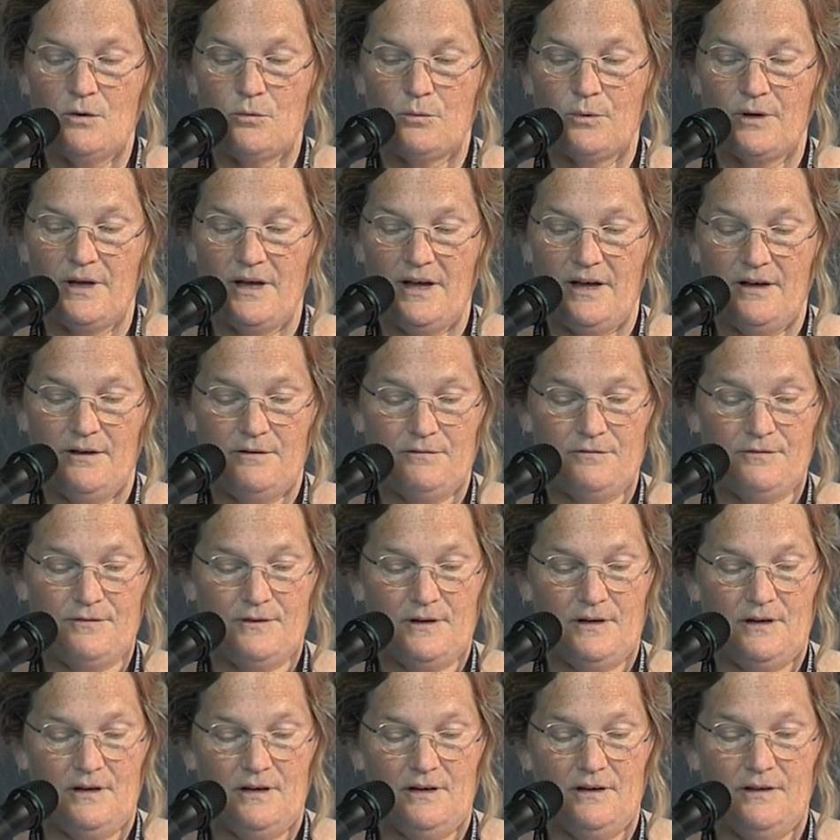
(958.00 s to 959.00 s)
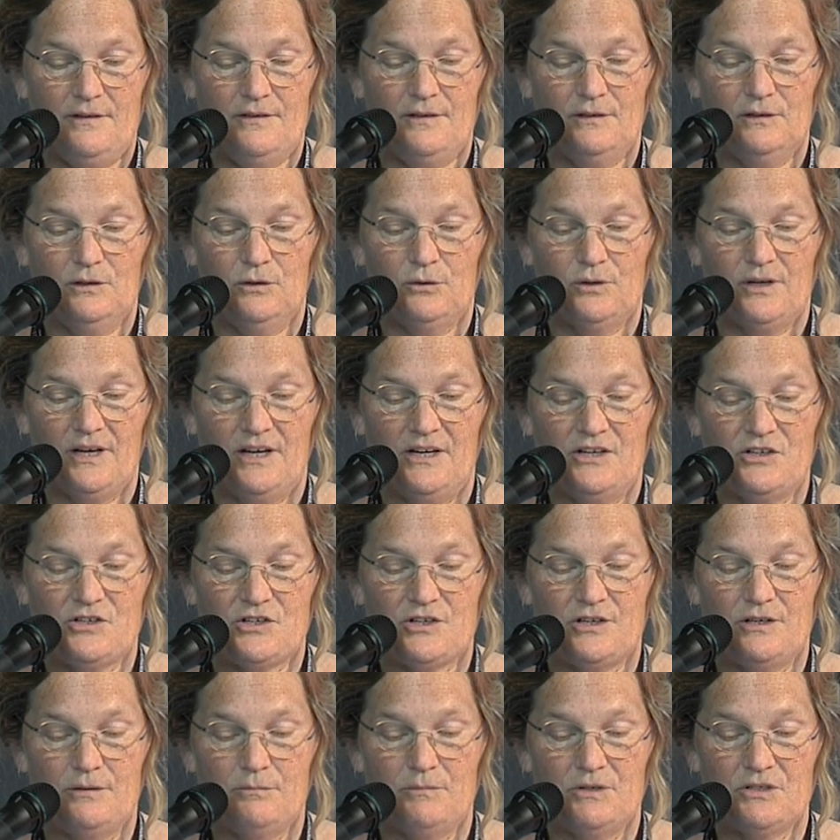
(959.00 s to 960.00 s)
We have the
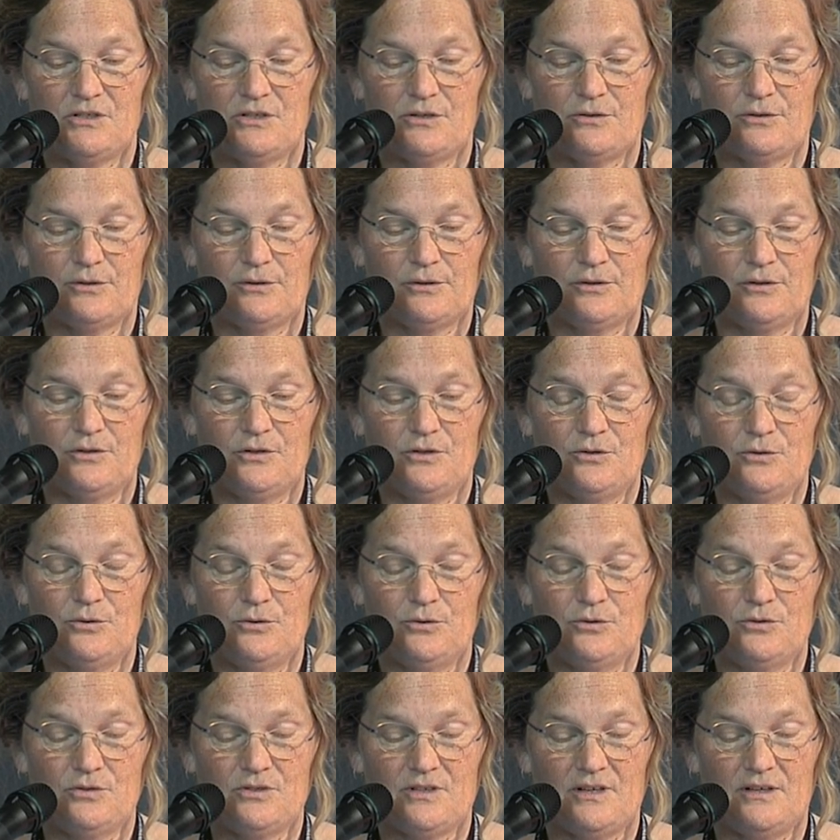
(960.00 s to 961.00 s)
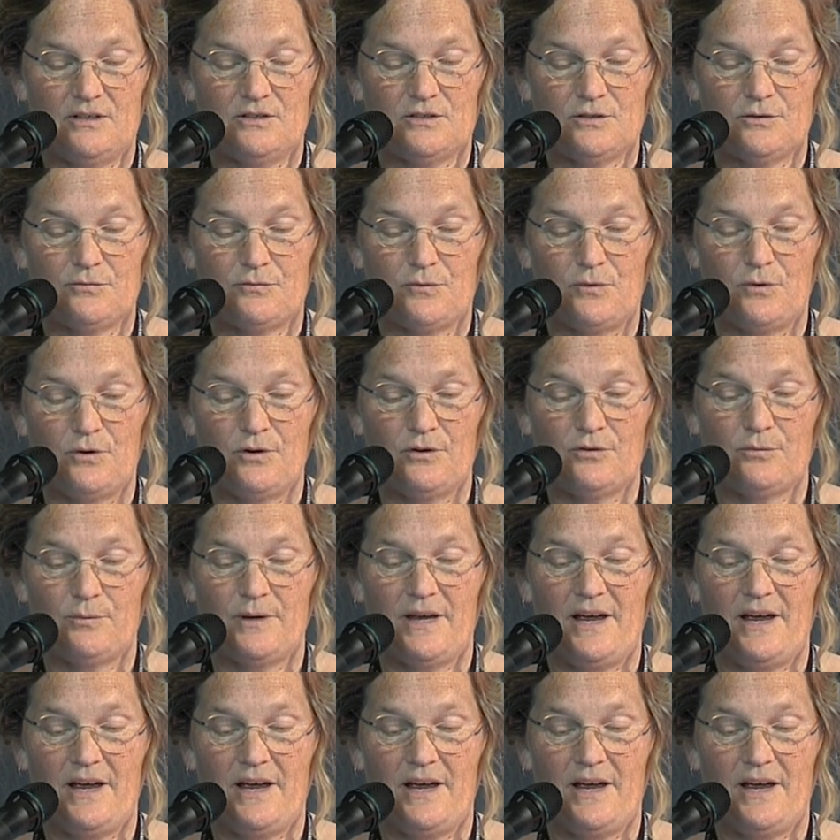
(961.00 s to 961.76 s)
location, material used, and so forth.